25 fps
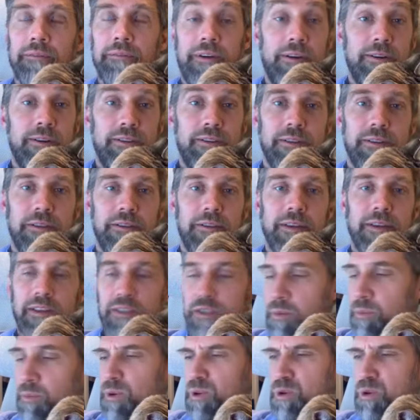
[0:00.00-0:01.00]
various other things
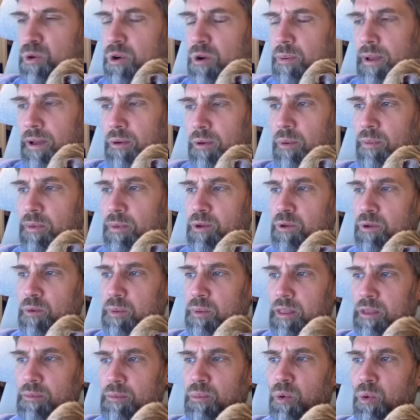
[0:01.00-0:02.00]
that we'll talk about when we talk
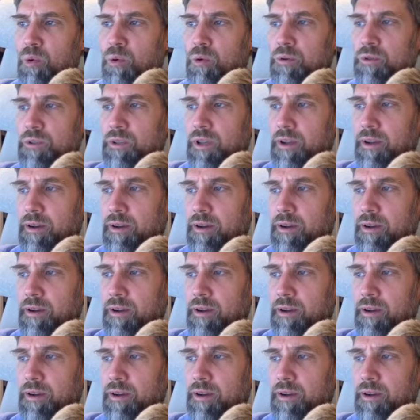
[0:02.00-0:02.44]
about the Poor Laws